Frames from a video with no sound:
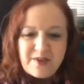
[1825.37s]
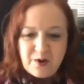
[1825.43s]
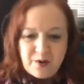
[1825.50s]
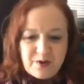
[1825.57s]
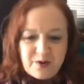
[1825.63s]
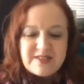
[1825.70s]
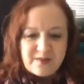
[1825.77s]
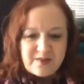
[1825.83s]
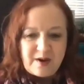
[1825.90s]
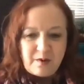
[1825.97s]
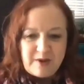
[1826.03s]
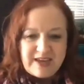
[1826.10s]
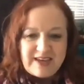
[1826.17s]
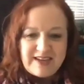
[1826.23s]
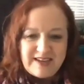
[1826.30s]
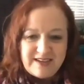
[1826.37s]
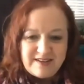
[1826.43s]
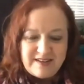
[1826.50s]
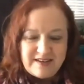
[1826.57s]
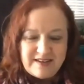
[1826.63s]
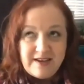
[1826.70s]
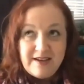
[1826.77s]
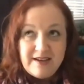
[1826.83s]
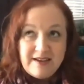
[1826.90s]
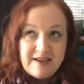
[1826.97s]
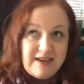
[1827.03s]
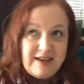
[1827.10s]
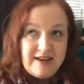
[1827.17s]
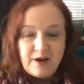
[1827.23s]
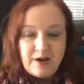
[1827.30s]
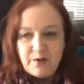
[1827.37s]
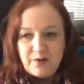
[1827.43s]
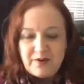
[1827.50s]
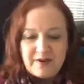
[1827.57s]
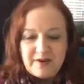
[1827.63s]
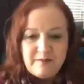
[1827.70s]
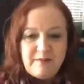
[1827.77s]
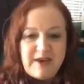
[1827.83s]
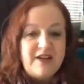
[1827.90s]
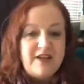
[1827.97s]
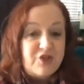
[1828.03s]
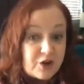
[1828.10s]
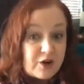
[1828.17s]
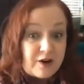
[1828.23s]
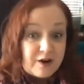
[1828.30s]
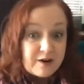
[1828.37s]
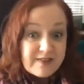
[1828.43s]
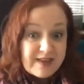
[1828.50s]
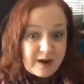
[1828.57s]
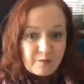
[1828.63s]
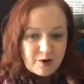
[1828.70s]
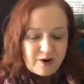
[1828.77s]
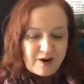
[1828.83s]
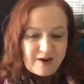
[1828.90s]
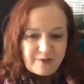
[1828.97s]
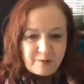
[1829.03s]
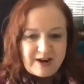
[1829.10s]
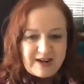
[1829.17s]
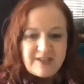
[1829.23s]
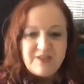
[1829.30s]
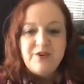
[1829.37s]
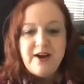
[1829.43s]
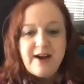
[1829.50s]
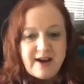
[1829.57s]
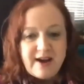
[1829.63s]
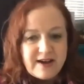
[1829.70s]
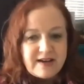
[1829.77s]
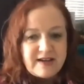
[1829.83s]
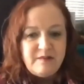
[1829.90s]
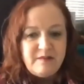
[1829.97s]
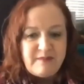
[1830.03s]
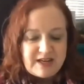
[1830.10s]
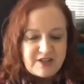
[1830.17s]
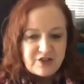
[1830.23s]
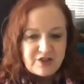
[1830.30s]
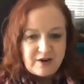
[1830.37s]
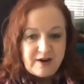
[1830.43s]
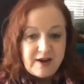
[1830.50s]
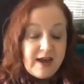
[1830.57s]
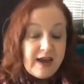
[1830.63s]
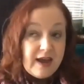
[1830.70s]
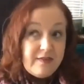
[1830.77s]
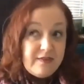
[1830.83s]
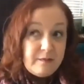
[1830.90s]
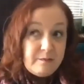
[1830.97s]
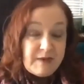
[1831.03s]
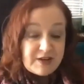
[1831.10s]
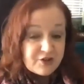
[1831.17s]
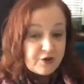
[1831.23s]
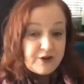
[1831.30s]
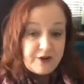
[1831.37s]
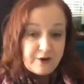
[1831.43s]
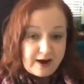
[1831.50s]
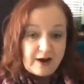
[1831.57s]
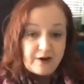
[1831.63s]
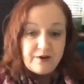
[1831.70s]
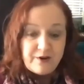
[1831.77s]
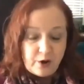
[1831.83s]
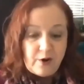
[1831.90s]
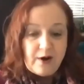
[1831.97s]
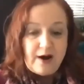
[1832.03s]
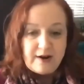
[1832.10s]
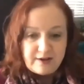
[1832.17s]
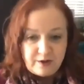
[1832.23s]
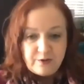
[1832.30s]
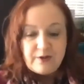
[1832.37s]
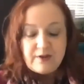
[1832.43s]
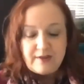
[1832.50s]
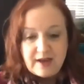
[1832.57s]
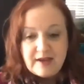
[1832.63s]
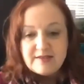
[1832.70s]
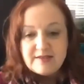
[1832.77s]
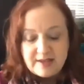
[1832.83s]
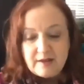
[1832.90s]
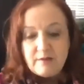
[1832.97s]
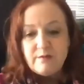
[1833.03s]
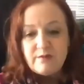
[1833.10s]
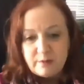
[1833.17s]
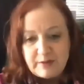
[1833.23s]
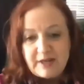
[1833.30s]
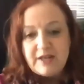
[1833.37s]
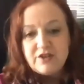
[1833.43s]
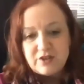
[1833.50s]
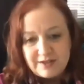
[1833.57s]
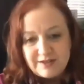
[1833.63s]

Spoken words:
though, so that we can, you know, make sure that we're on the right track and make sure you know how to utilize that information.